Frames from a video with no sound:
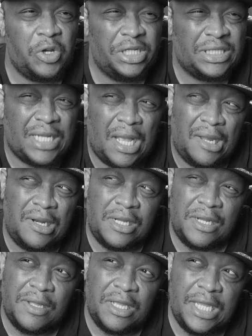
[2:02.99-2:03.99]
it's kind
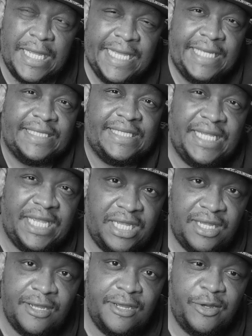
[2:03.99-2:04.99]
of easy